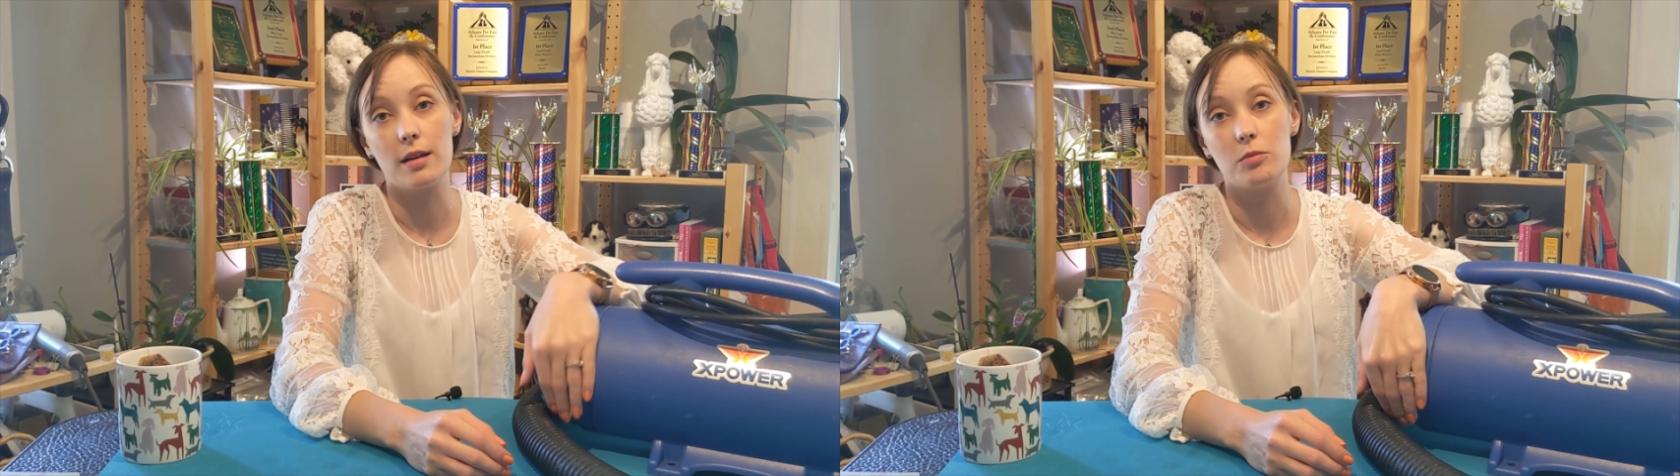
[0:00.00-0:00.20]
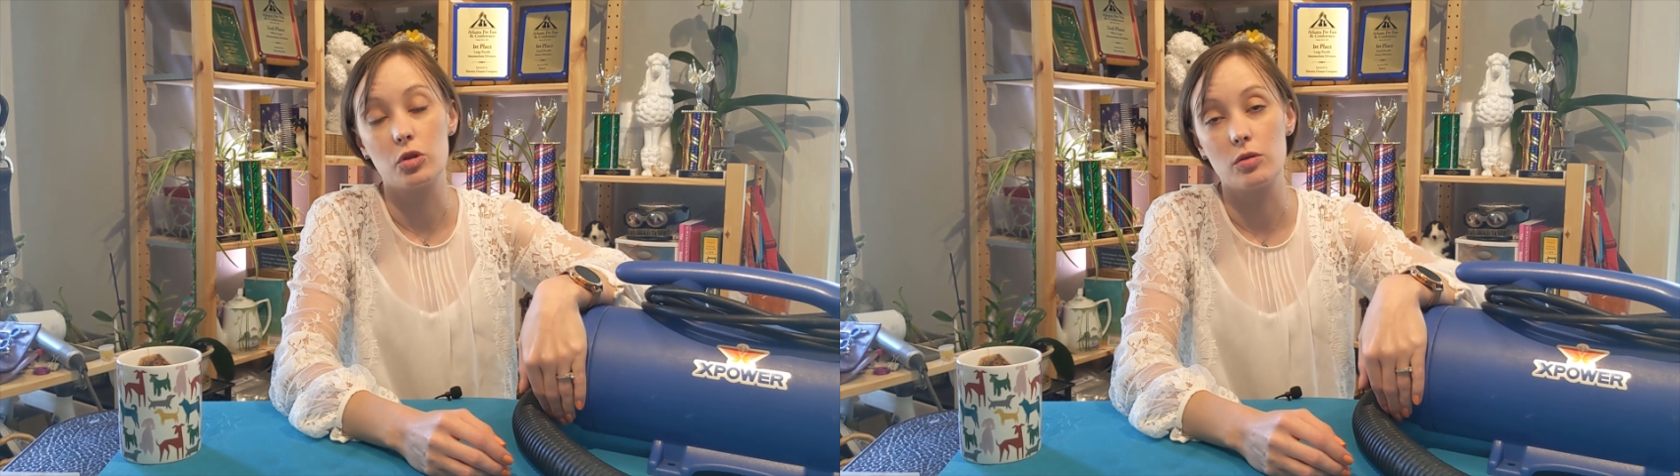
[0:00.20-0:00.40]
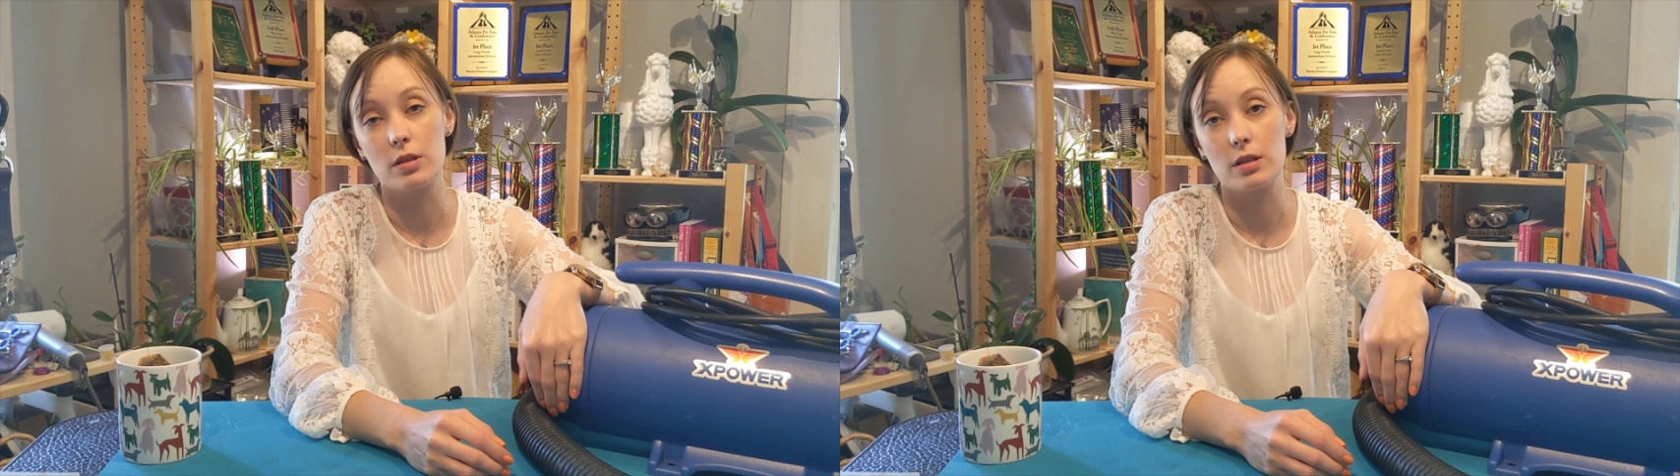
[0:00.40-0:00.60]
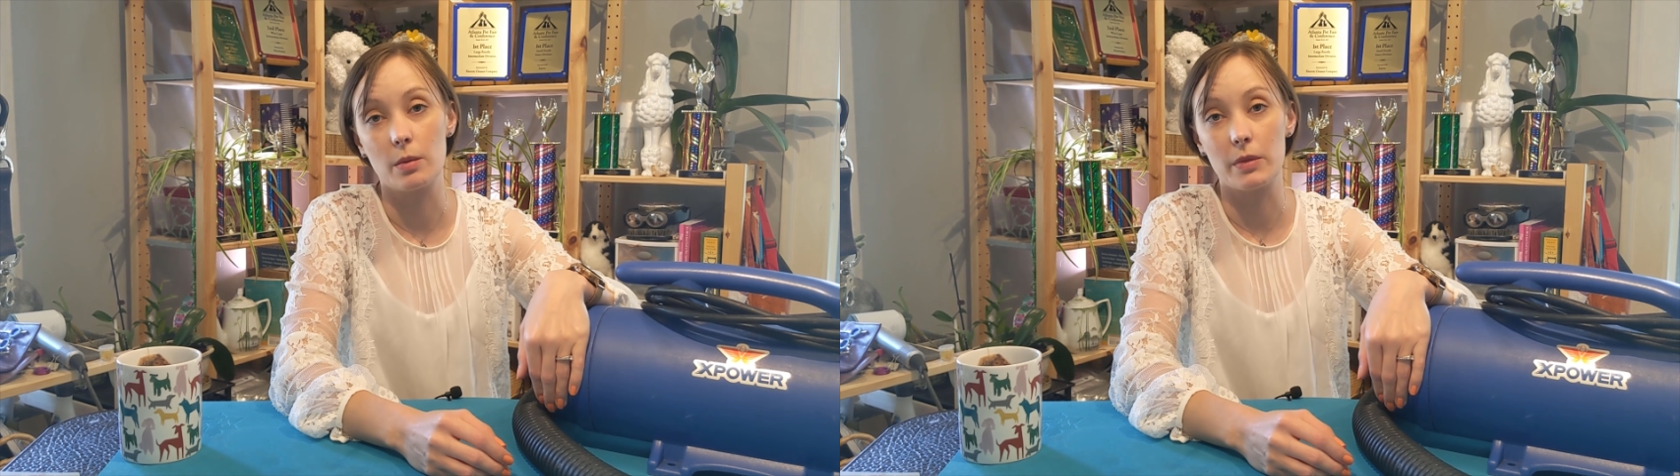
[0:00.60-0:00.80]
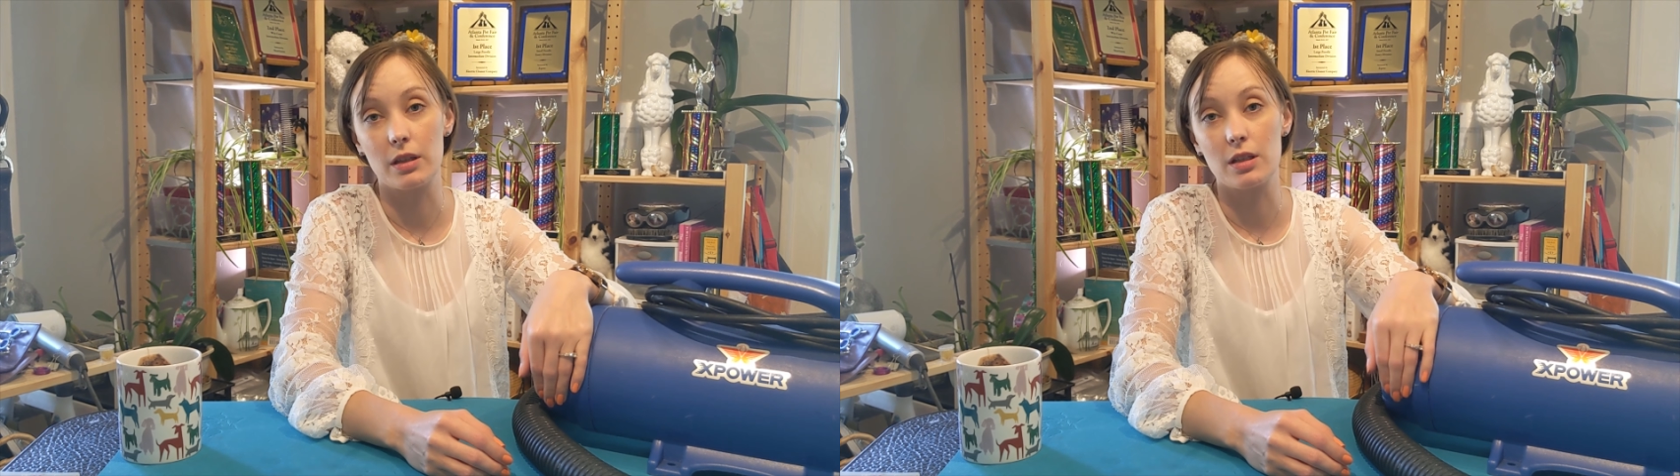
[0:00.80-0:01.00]
am choosing
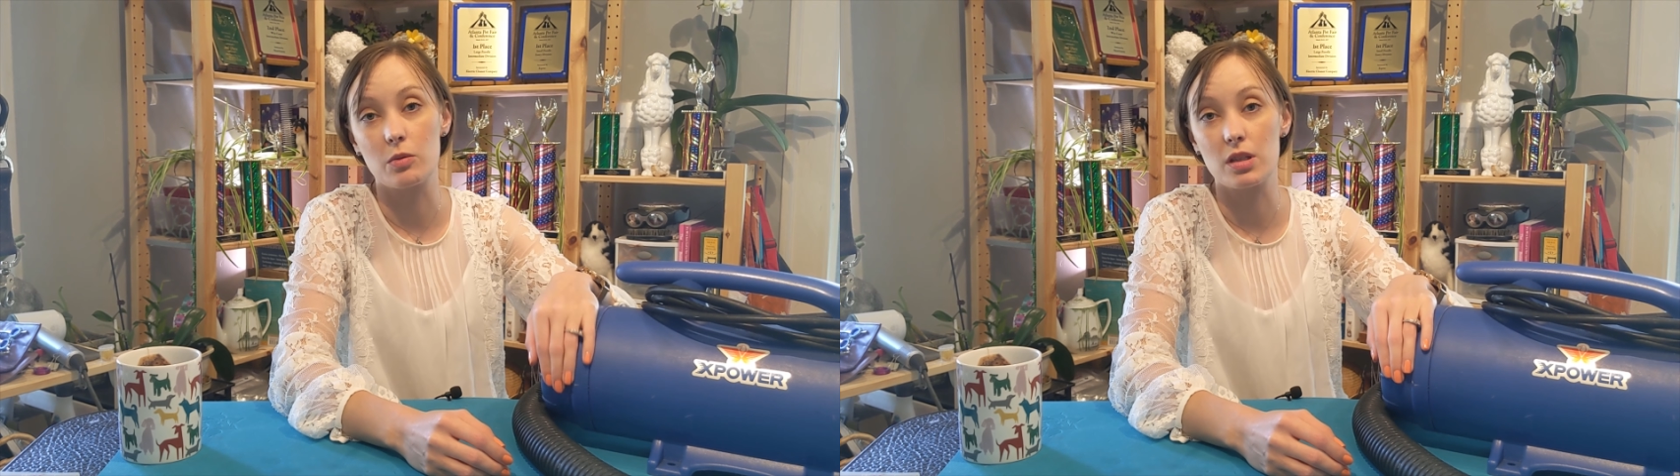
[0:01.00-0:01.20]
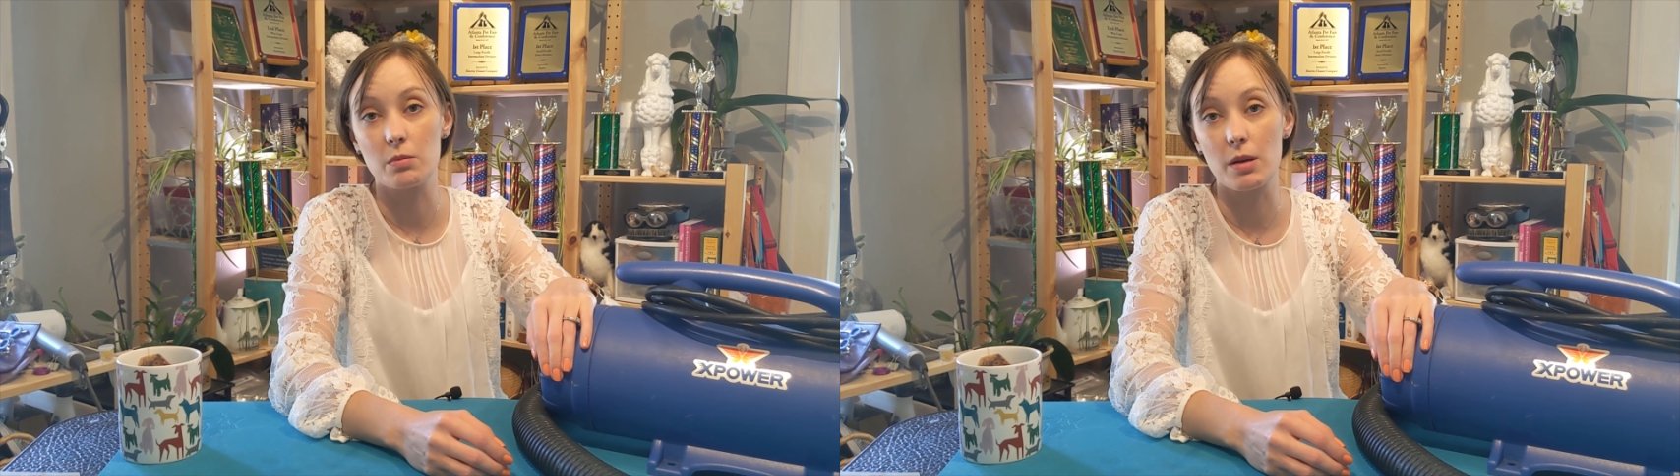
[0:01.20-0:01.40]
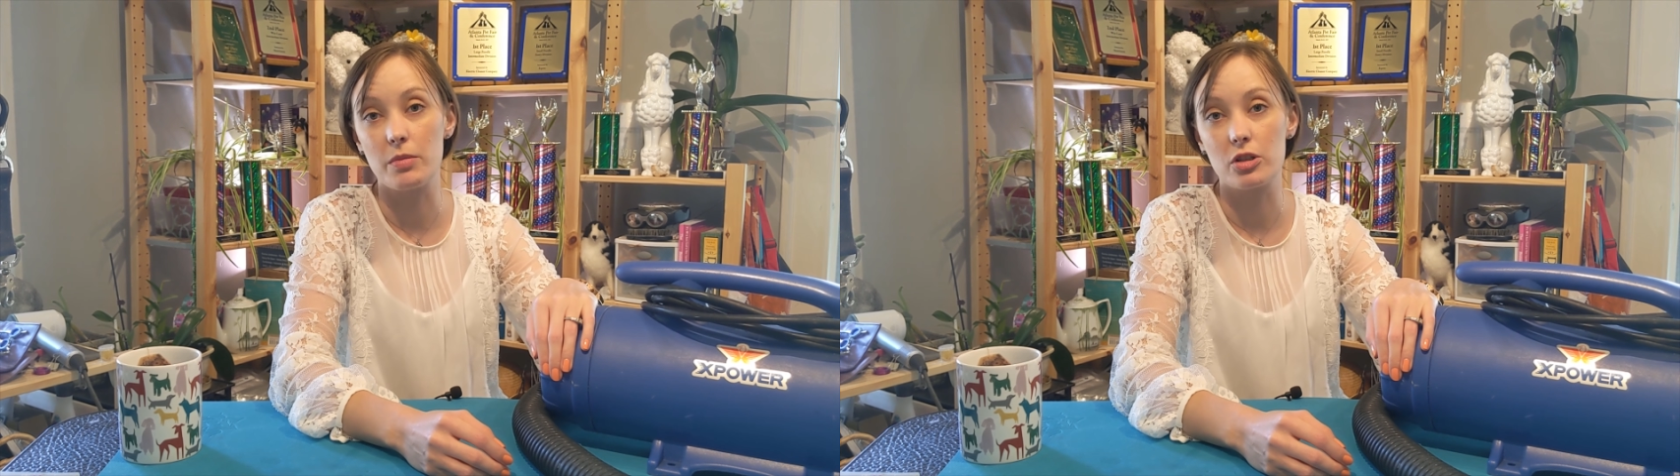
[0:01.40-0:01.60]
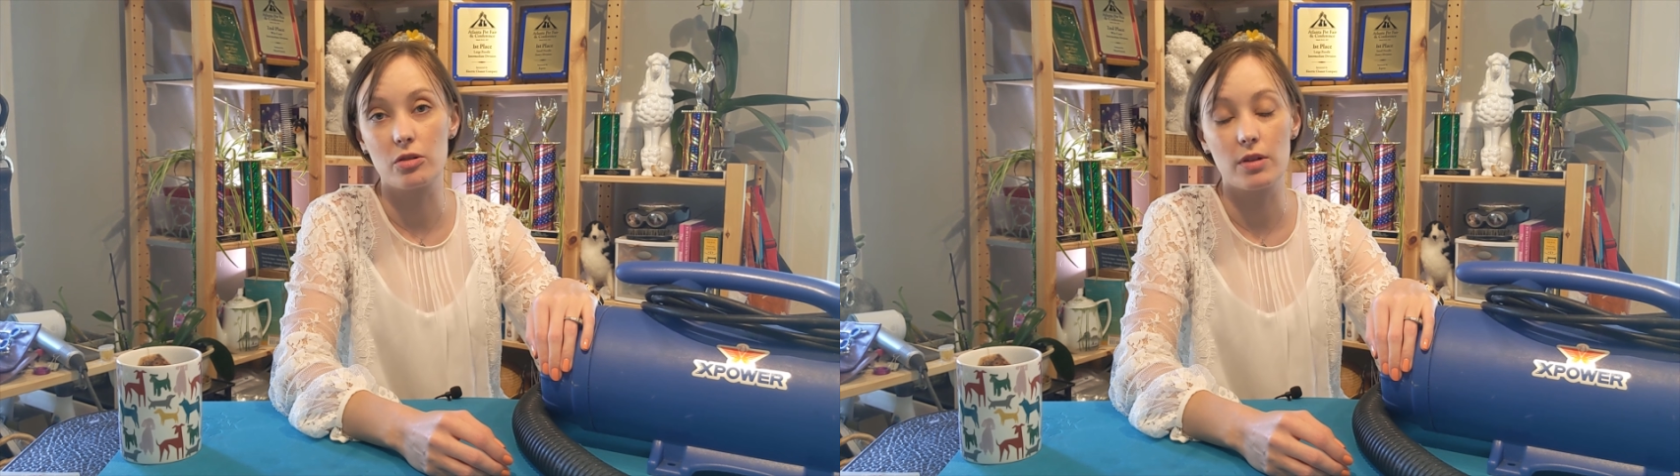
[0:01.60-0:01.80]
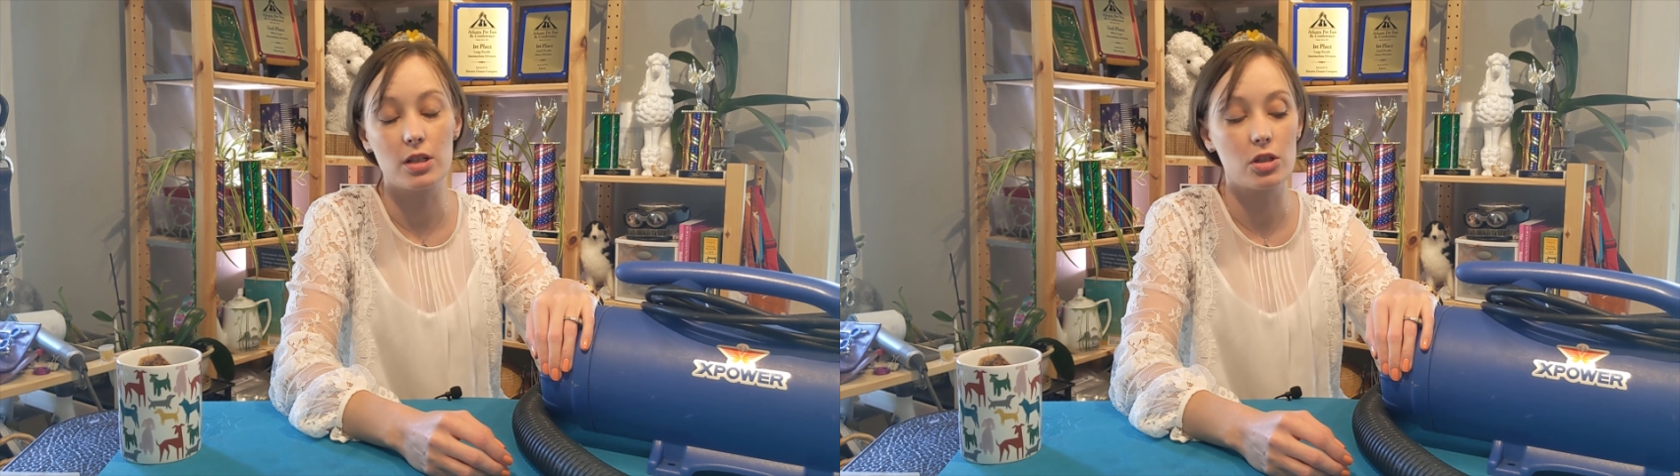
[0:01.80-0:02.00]
something that's within my
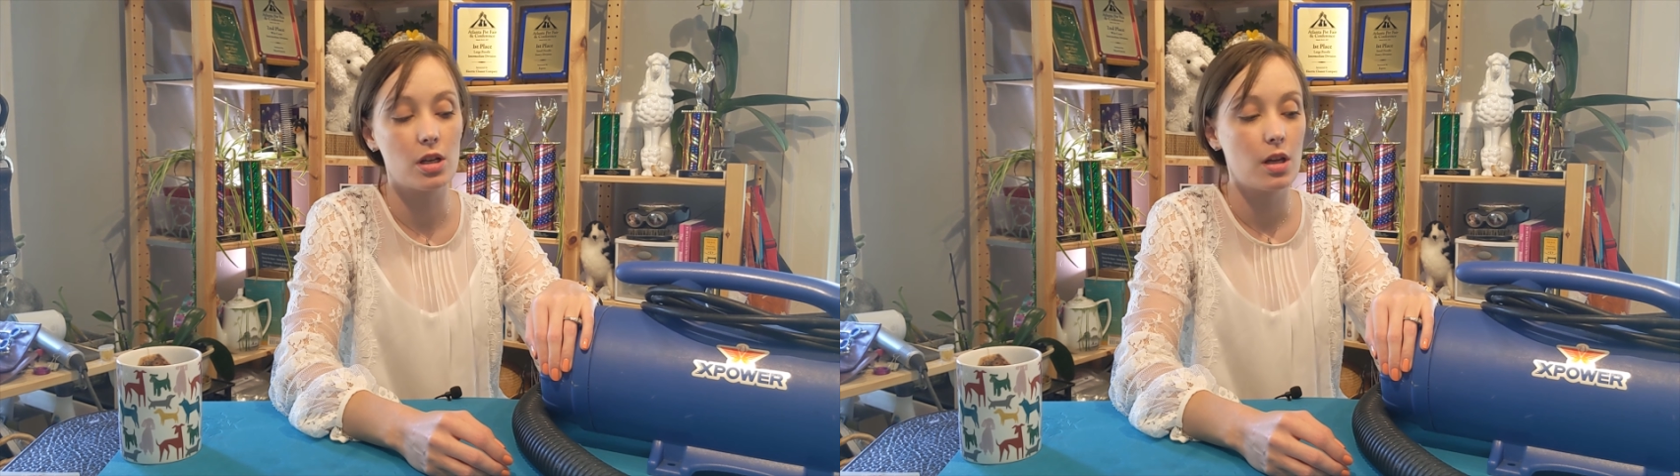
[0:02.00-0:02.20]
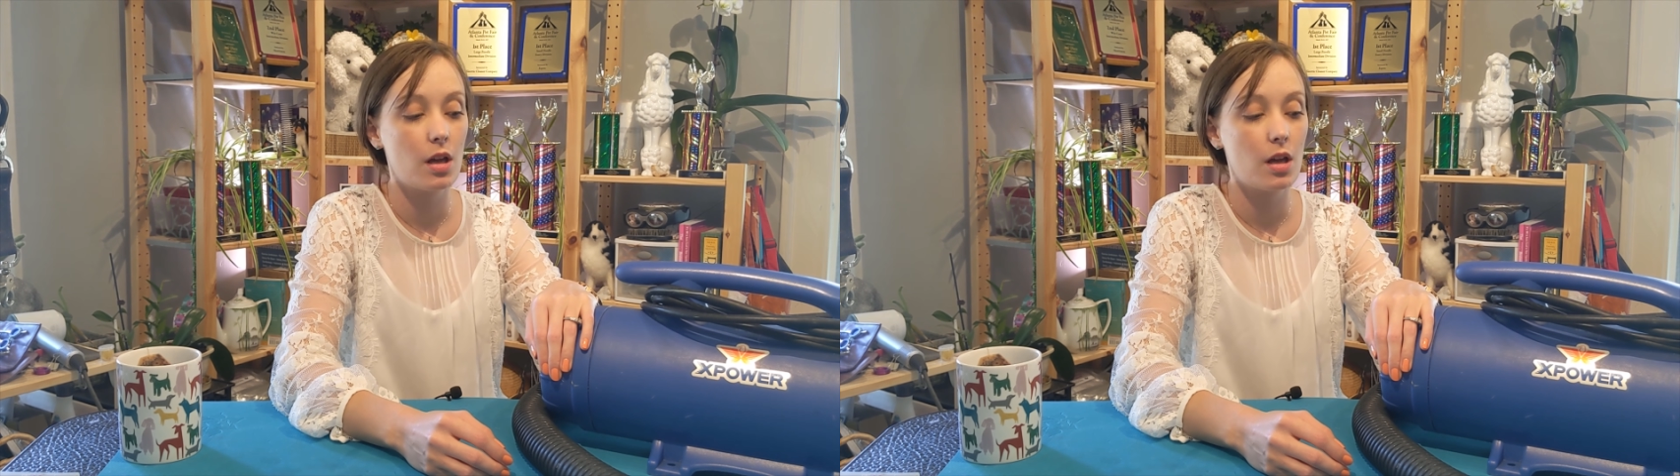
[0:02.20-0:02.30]
budget range.